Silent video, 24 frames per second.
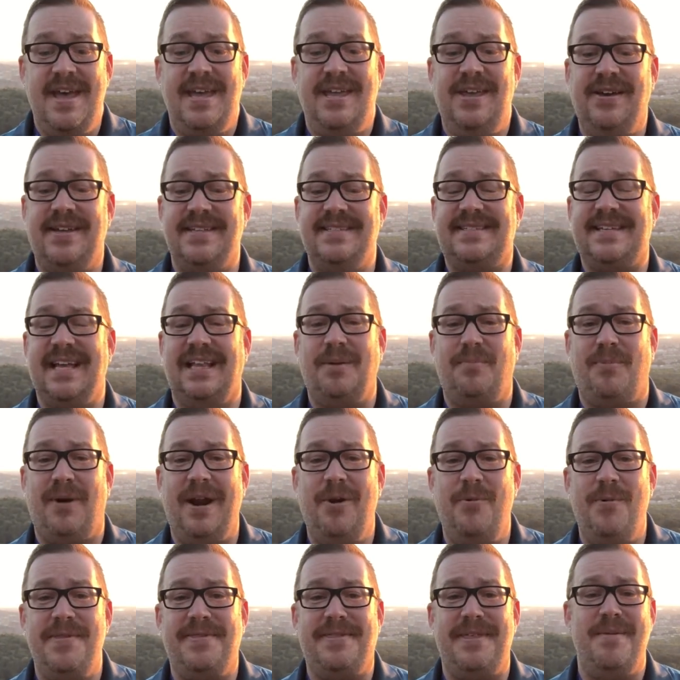You can
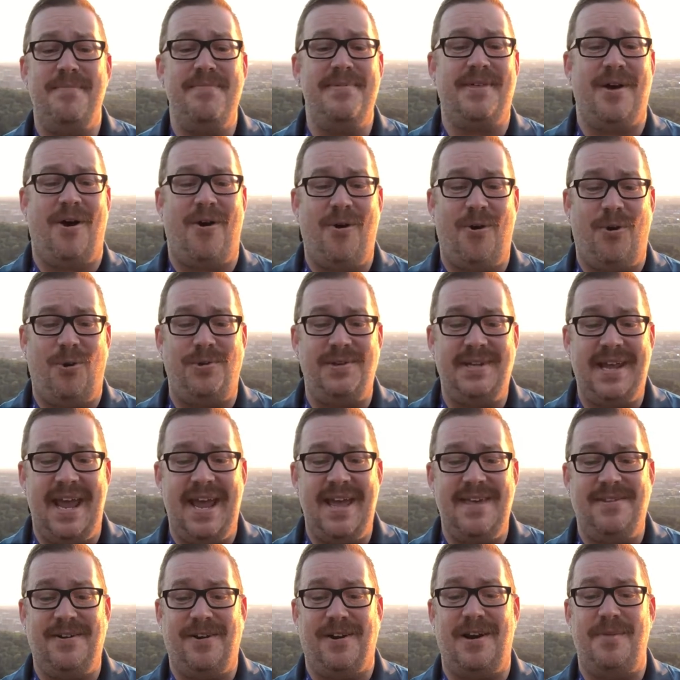celebrate with them the whole
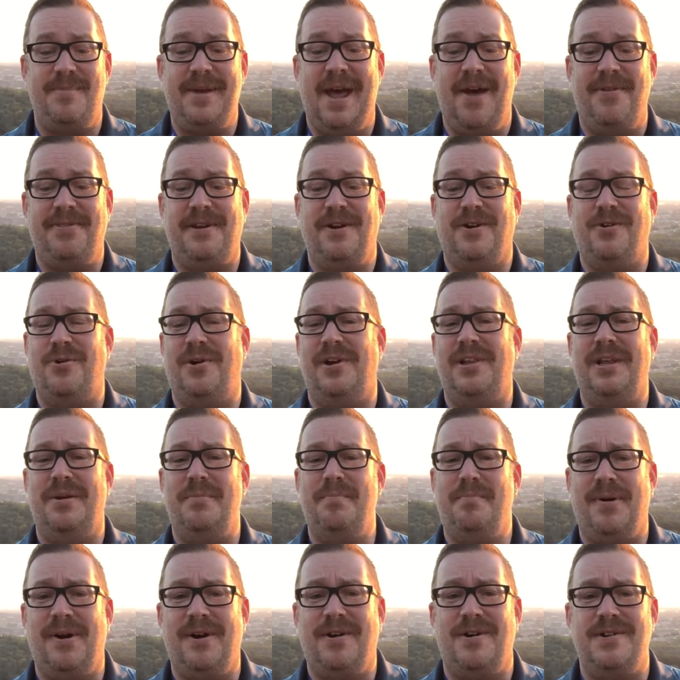day. They're gonna be out there
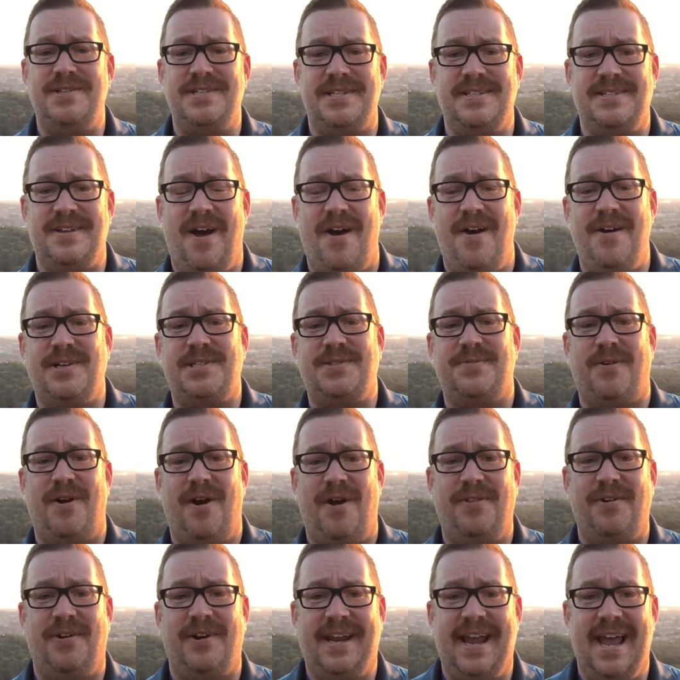grilling burgers and dogs for
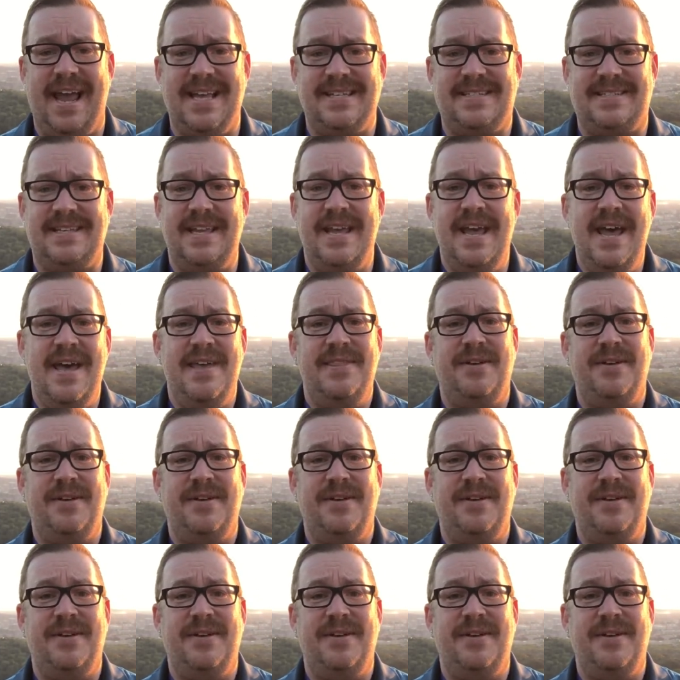all their guests.